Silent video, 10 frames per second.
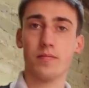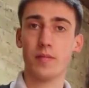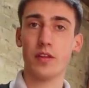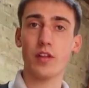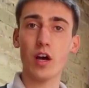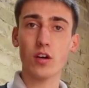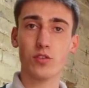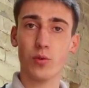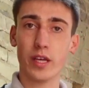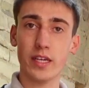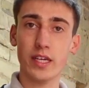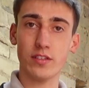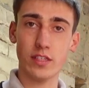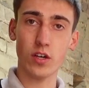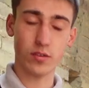And the last quick and easy
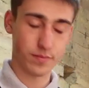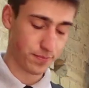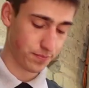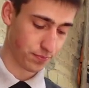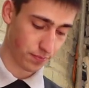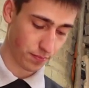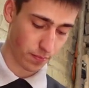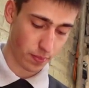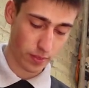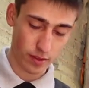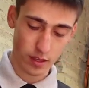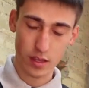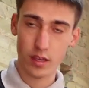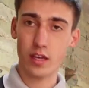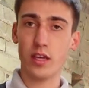knot
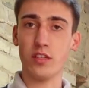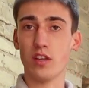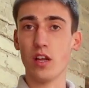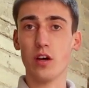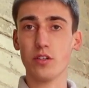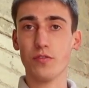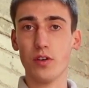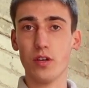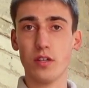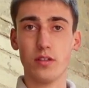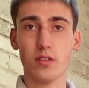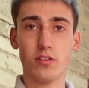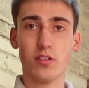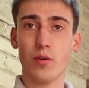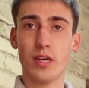is a lark's foot.
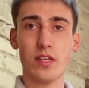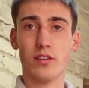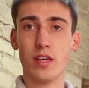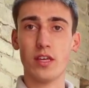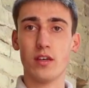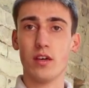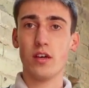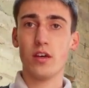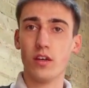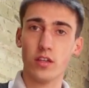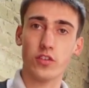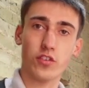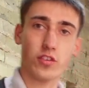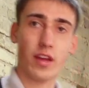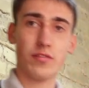So easy. You
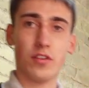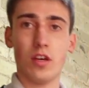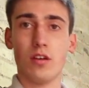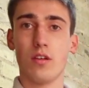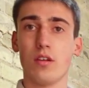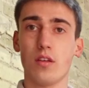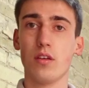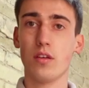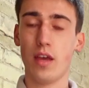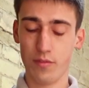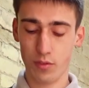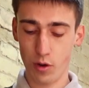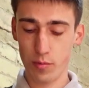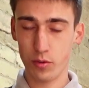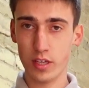just have to have the
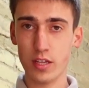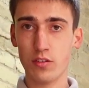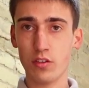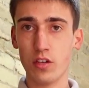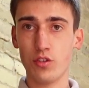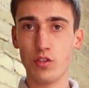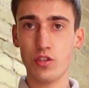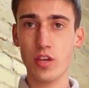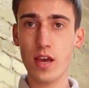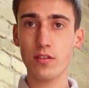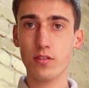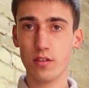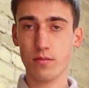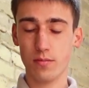rope on the inside of your chest,